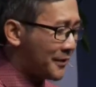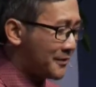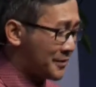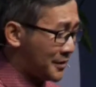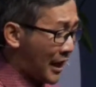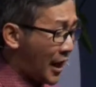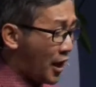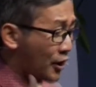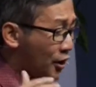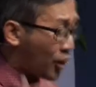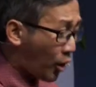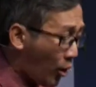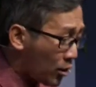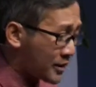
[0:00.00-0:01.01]
they are
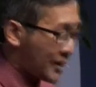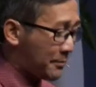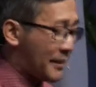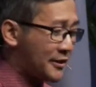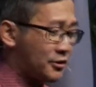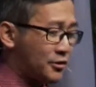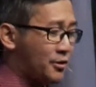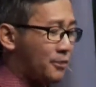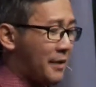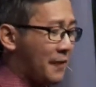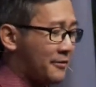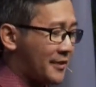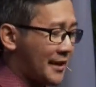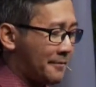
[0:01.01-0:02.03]
called upon to
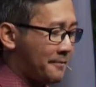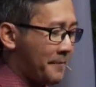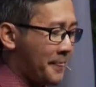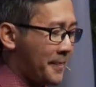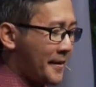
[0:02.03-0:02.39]
surmount them.